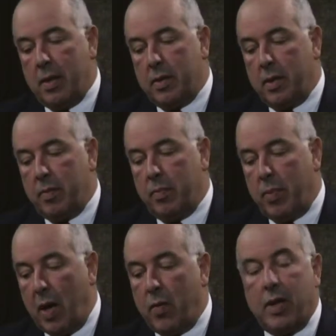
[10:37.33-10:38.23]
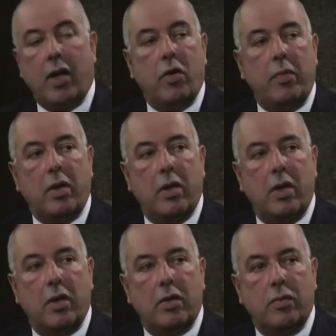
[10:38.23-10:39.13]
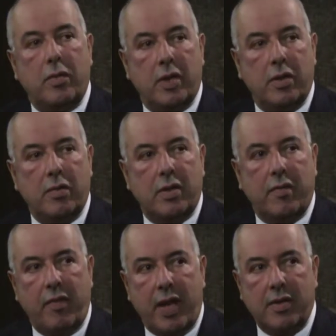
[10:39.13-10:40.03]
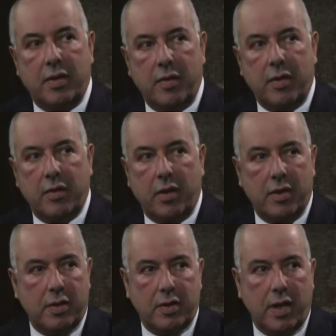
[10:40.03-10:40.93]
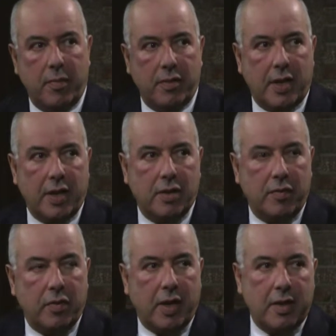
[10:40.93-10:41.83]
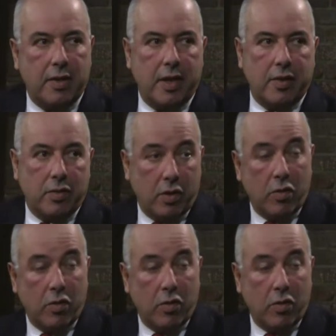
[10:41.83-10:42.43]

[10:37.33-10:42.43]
some power now because Brazil is a vast territory, the same size of the United States, the